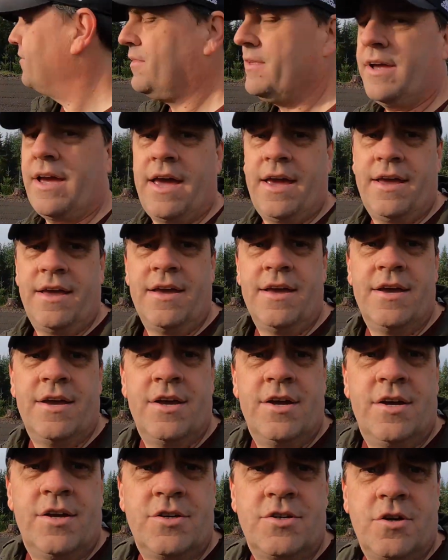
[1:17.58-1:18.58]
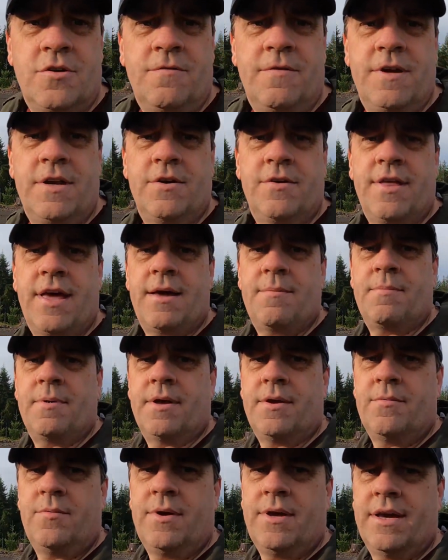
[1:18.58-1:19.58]
don't think I showed video of that,
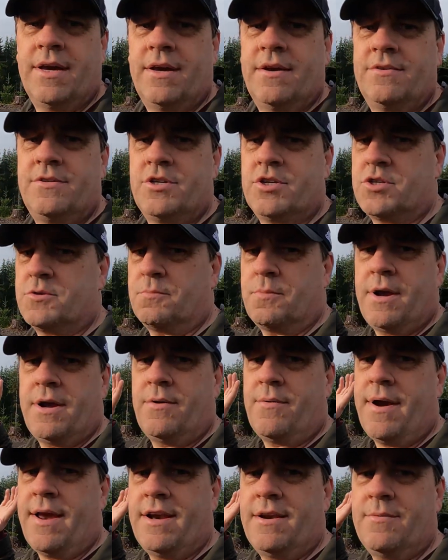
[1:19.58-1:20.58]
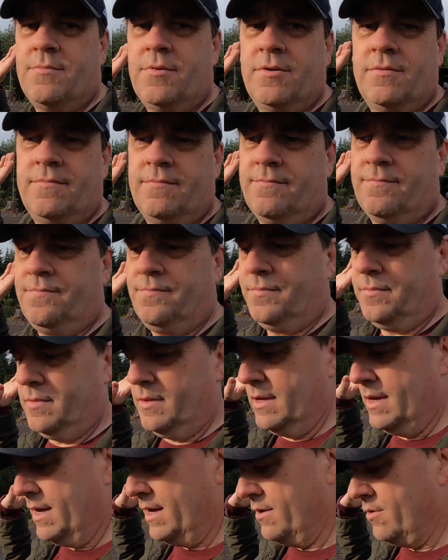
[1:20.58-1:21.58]
but we just spread random
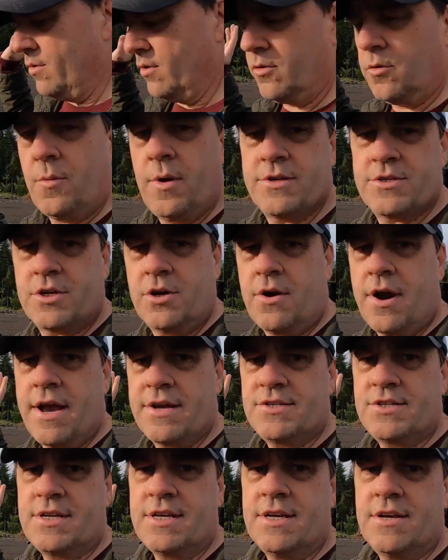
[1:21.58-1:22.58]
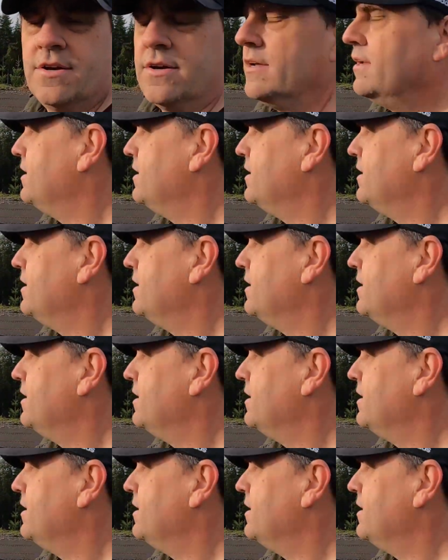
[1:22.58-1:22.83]
northwest grass seed